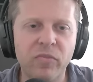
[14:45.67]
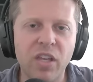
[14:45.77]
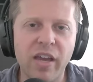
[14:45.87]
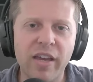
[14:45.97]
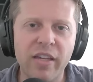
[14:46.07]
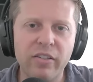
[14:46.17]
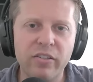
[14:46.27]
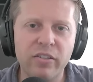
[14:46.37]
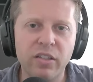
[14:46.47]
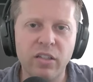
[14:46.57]

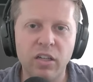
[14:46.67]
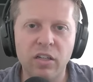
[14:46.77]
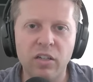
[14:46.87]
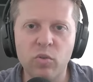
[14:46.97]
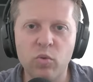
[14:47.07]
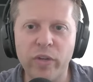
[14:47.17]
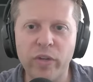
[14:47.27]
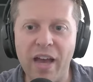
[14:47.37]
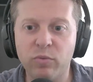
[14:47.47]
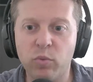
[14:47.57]
And we
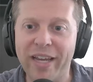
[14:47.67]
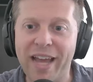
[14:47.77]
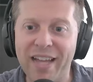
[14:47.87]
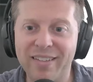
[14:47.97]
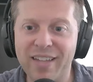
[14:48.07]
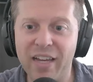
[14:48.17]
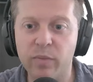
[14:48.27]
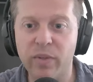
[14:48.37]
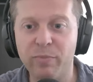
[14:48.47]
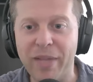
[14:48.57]
have white hat side
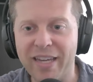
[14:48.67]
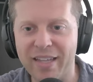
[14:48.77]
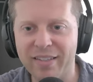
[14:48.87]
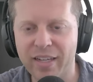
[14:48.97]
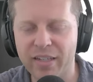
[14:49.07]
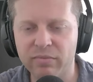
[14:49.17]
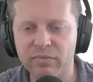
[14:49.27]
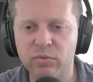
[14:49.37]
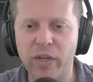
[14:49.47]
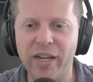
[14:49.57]
and we have black hat side.
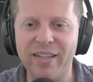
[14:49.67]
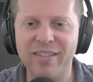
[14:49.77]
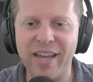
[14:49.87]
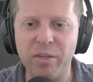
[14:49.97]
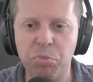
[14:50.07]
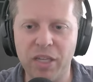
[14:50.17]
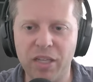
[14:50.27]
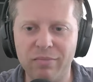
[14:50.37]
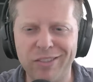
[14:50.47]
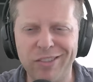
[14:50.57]
white hat side
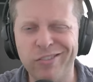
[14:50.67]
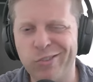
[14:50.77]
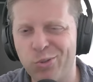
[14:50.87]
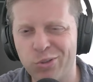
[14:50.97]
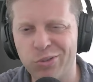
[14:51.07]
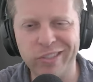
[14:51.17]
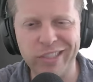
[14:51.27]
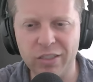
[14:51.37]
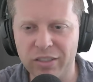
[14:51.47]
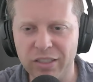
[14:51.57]
being they're doing jewelry,
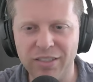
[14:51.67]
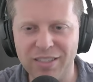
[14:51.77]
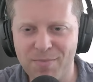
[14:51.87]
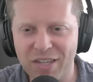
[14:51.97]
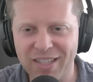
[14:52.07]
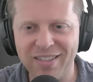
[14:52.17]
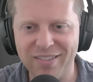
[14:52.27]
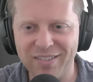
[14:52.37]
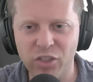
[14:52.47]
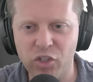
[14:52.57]
clothing, something
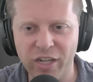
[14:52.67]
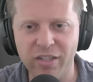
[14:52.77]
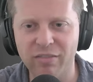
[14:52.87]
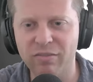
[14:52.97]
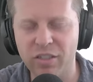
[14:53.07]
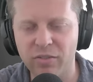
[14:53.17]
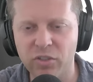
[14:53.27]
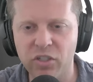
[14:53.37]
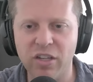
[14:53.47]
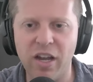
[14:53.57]
that's legit, you know,
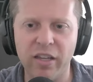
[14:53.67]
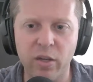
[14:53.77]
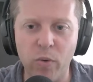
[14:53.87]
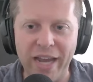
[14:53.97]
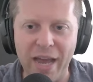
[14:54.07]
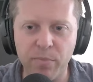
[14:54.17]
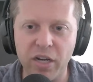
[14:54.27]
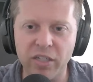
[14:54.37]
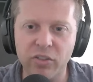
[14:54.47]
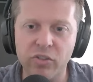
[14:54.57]
because you got like a white hat
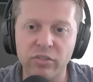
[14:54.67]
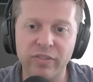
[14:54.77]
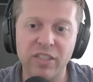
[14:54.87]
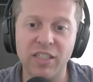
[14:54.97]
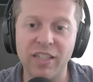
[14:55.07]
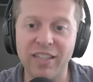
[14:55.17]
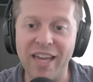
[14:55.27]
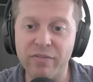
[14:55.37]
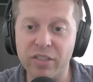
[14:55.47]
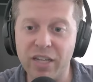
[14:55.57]
product or service, and then the
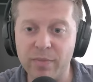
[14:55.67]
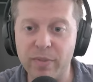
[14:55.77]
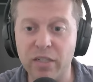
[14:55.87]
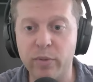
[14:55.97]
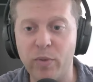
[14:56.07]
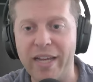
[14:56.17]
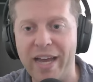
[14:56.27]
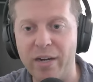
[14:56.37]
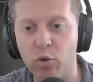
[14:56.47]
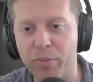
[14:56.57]
advertisement could be white
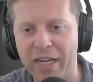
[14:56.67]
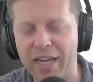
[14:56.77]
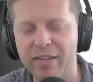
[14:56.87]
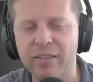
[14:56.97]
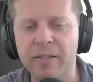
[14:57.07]
hat or black hat.